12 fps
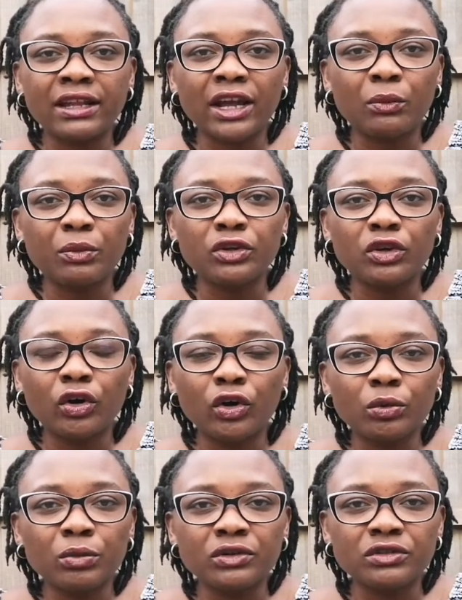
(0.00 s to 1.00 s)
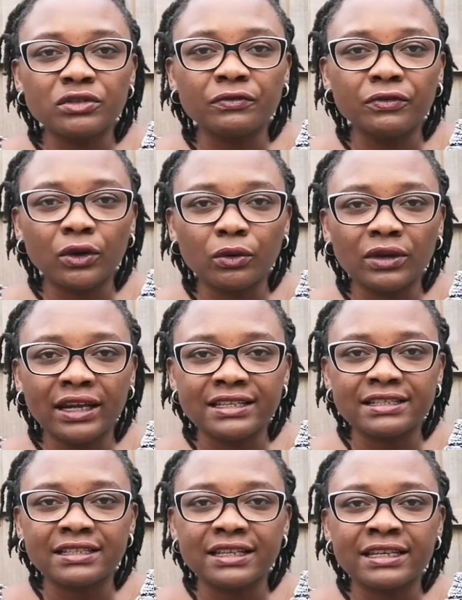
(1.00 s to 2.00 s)
helping your hormones to flow
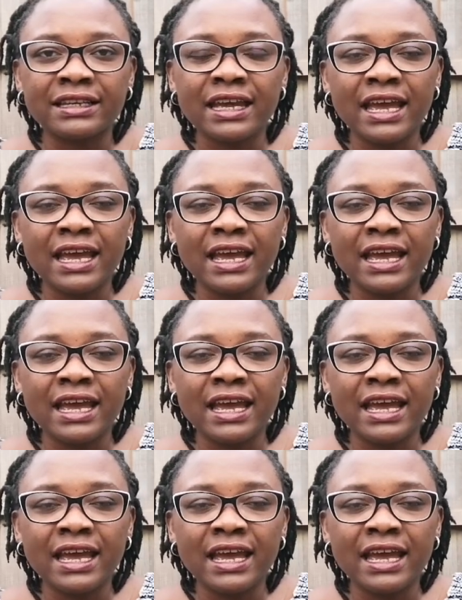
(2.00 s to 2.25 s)
nicely